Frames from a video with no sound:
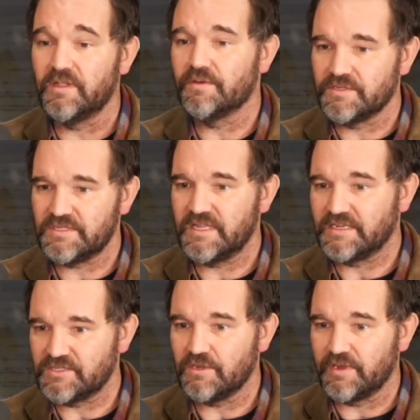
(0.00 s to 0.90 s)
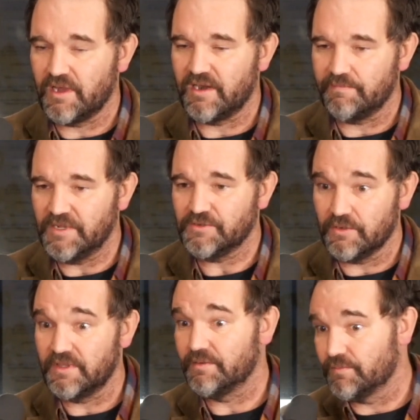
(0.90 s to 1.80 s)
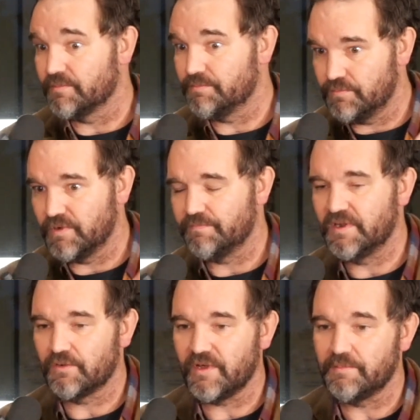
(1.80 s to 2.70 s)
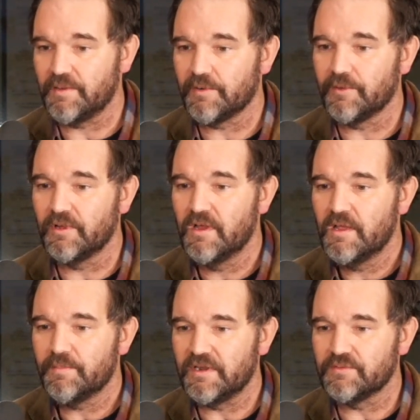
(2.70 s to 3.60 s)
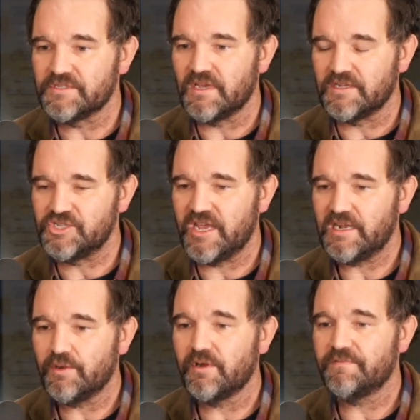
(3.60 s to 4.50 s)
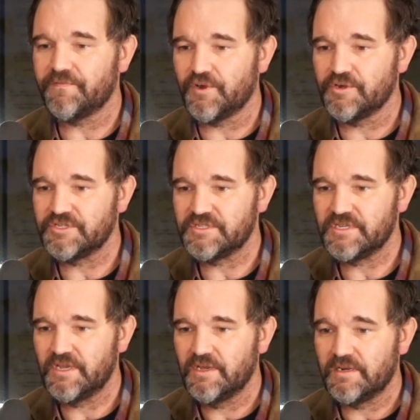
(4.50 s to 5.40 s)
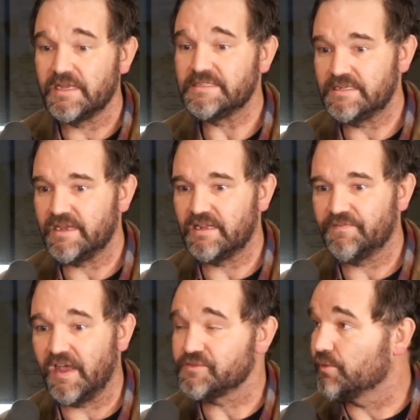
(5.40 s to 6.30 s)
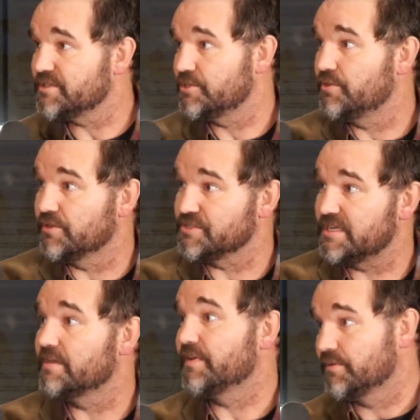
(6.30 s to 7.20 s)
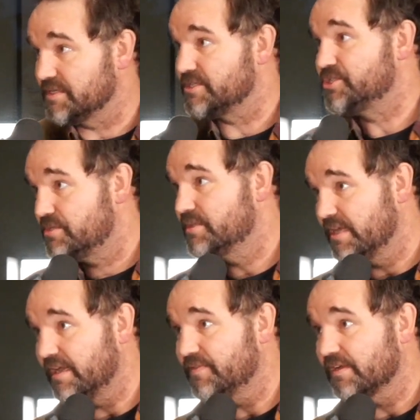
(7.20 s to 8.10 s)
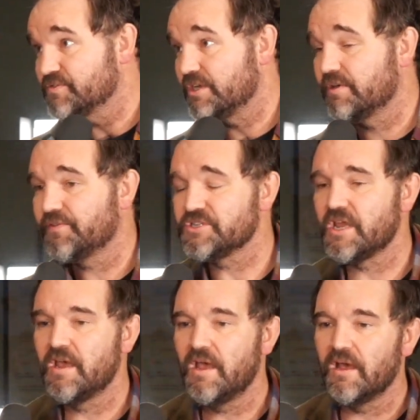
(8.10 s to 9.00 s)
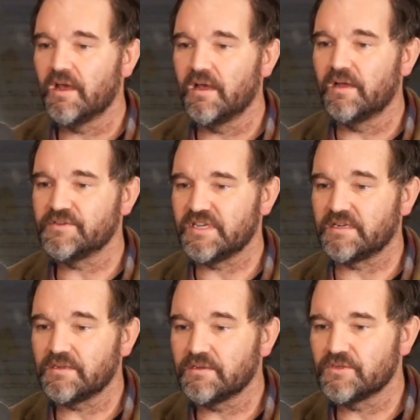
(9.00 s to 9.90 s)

there was things going on, I've been told, that would have been quite memorable. But it was January 1st, 1995. So it wasn't New Year's Eve. It was the evening of January 1st. I was like,